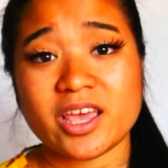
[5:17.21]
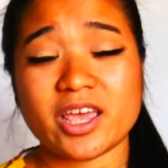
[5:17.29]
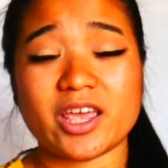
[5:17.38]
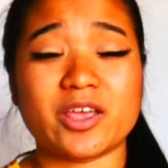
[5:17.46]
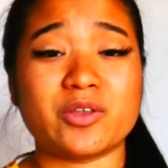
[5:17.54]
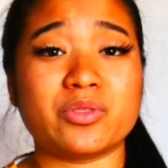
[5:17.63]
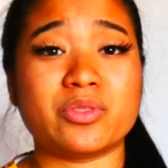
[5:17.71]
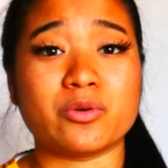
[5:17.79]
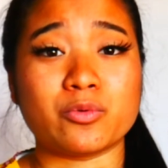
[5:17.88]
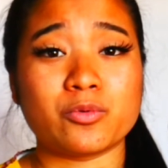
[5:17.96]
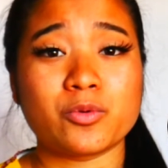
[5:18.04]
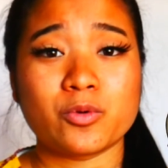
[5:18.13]
in the
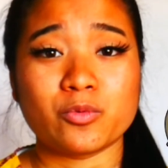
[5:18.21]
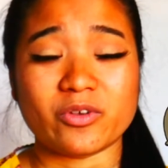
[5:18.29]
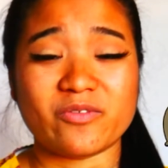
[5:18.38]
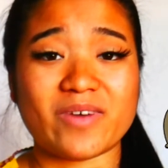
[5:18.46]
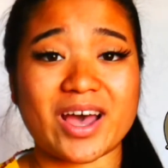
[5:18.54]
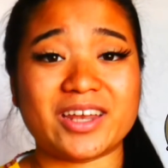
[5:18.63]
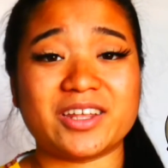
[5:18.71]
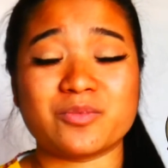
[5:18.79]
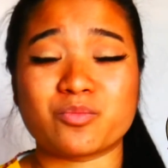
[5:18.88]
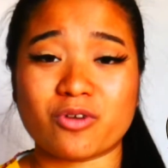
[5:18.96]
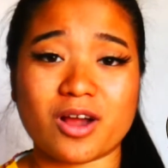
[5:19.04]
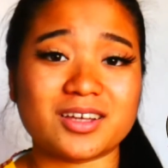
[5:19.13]
refining
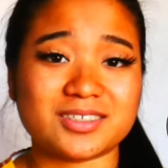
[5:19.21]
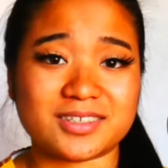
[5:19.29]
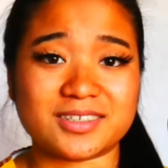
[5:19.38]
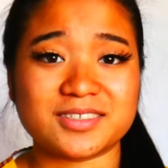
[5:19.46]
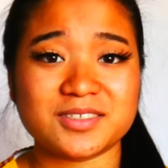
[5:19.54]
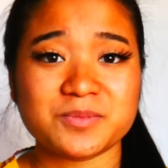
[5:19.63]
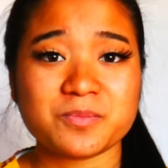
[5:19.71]
process.